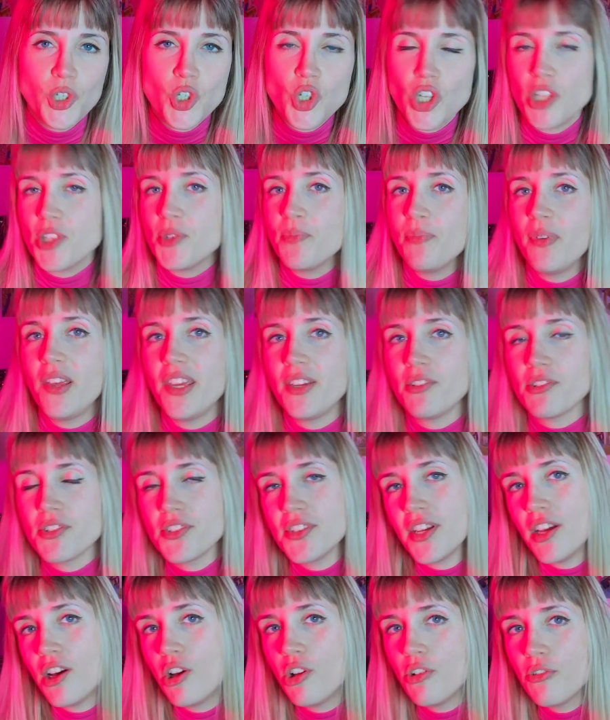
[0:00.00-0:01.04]
just by
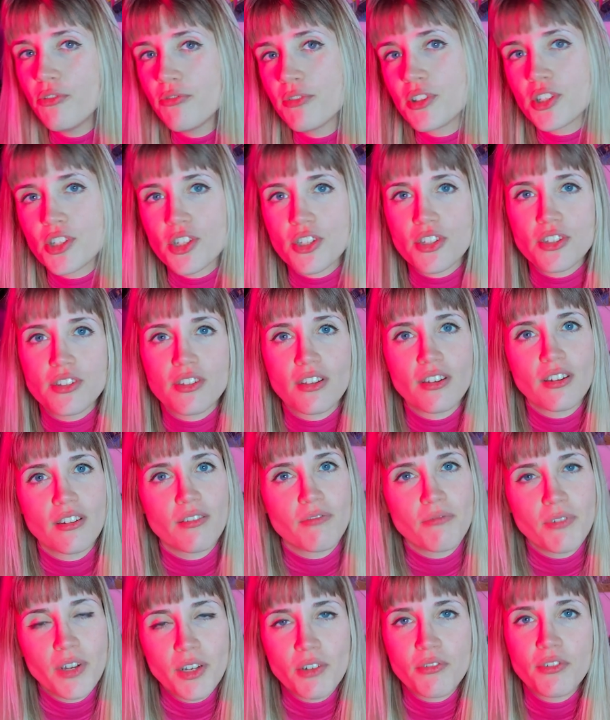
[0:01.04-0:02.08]
yourself, which is uh,
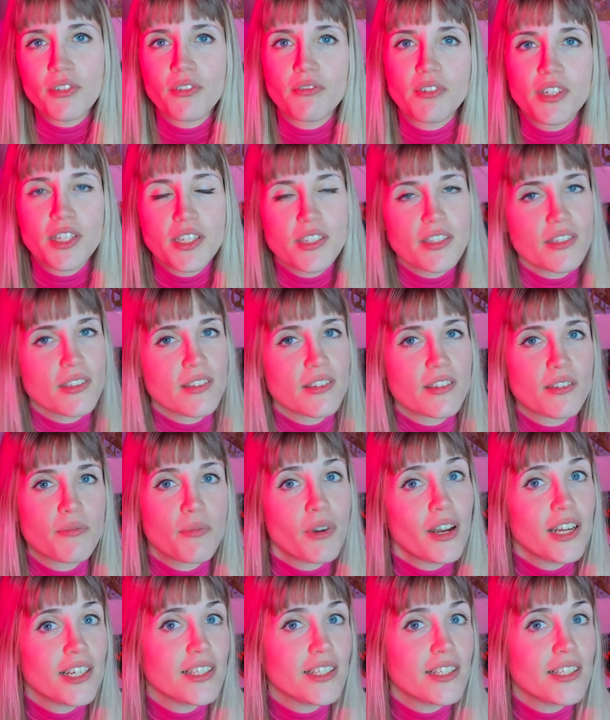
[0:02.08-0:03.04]
one of the reasons why